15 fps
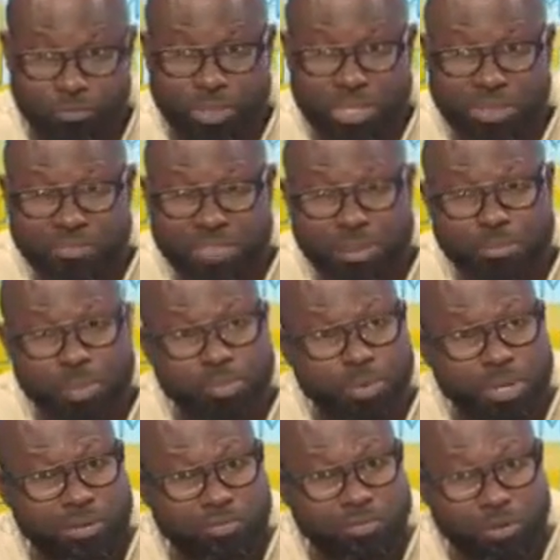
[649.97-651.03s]
you believe that
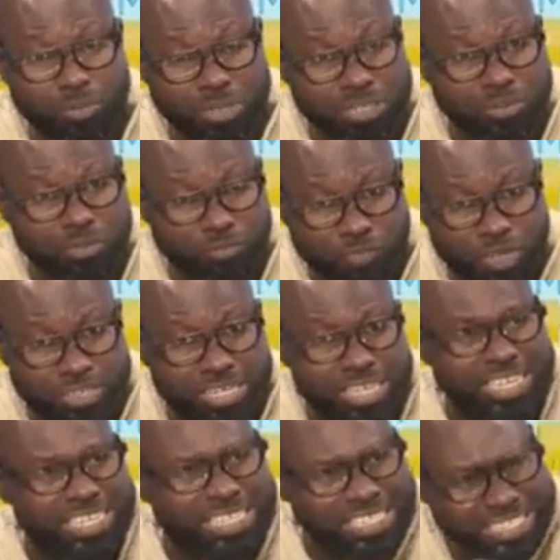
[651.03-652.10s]
people have committed offense,
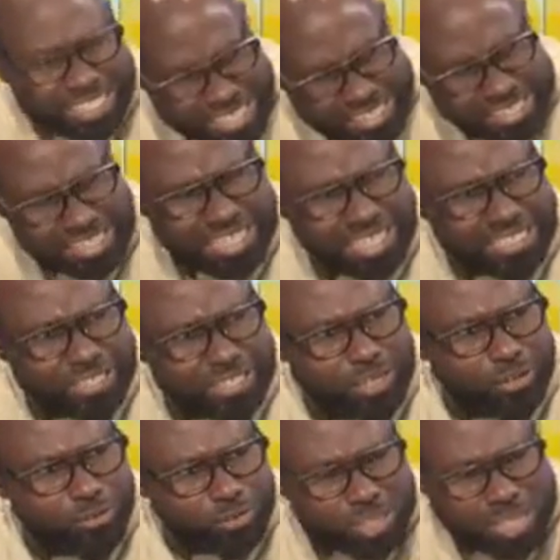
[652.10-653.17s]
send it
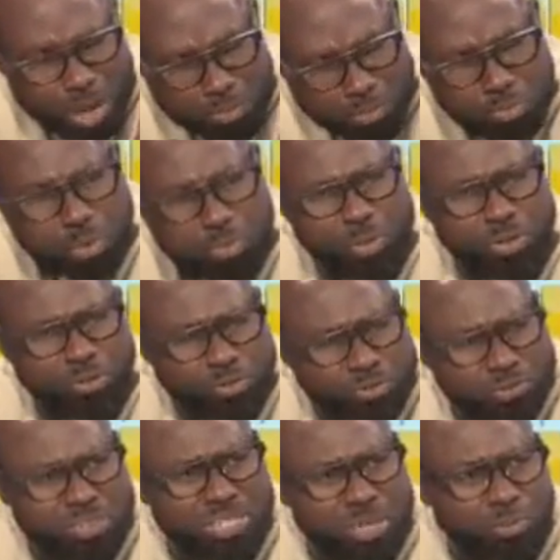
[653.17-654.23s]
to the appropriate
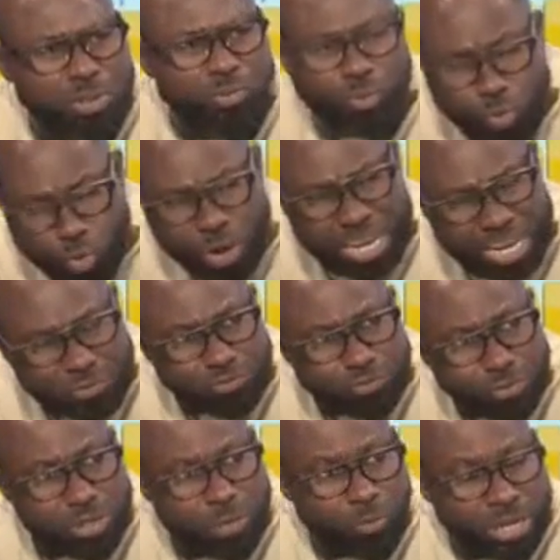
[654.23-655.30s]
constitutional body who can
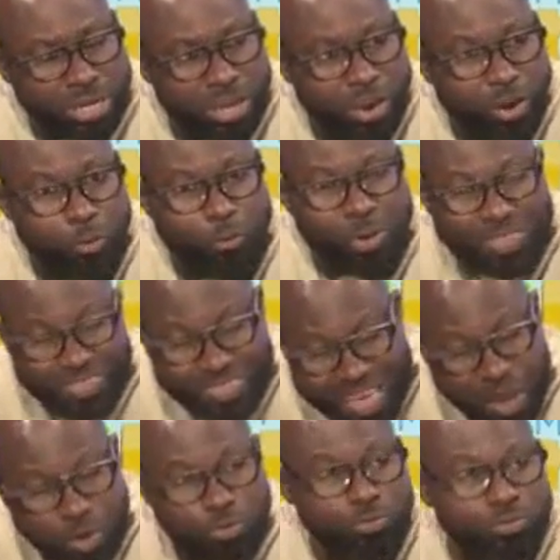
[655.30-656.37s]
do the work
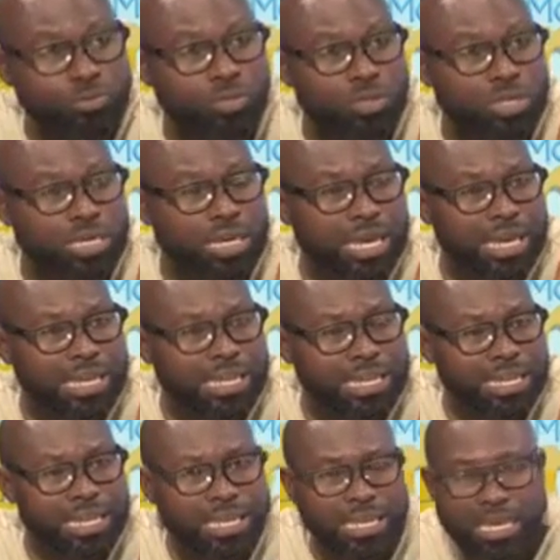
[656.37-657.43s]
without
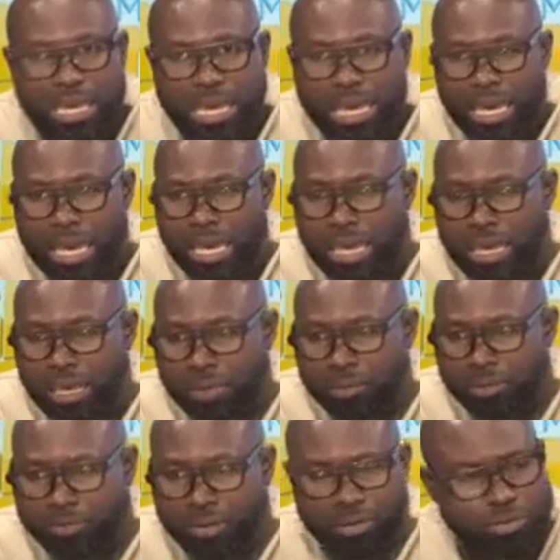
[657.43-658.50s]
any.
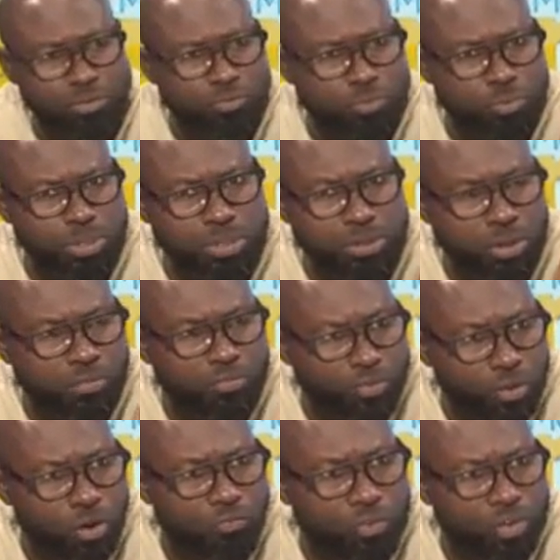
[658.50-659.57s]
If I should put it. Okay, so
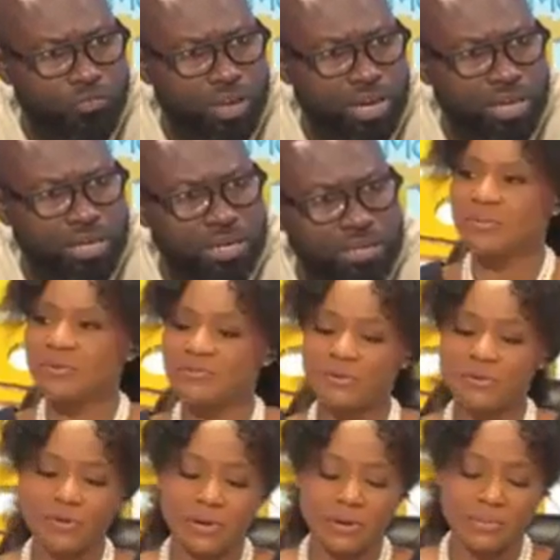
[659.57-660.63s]
let me correct it
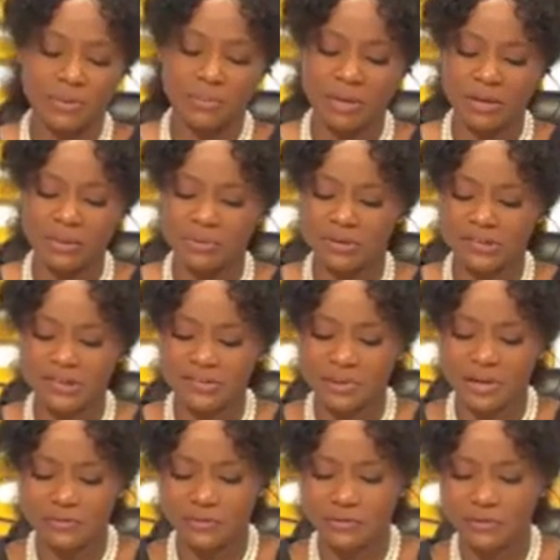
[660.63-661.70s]
before maybe anybody takes
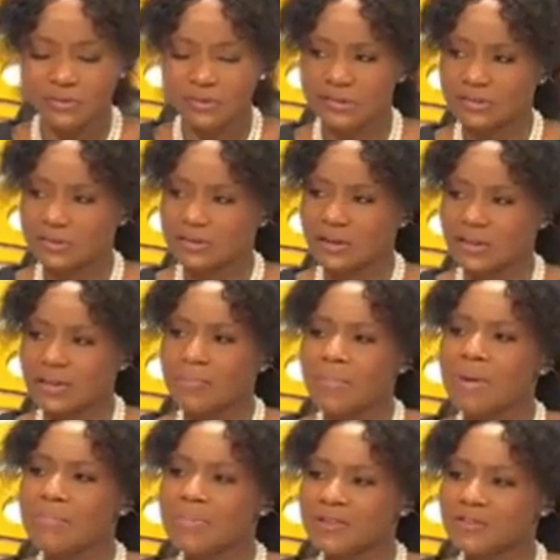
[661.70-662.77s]
me out of context. The
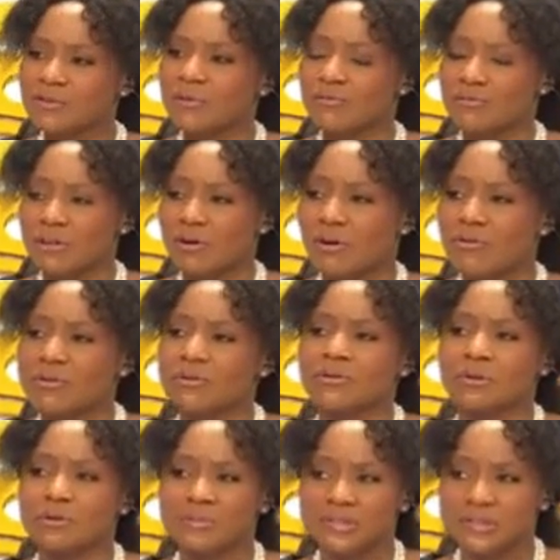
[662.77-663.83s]
members on the oral
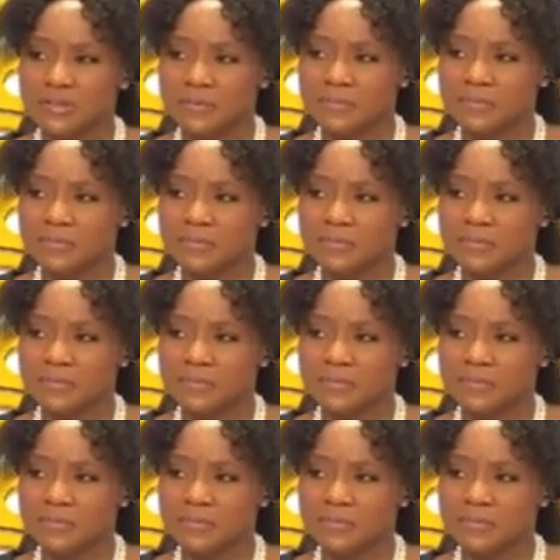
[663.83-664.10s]
committee.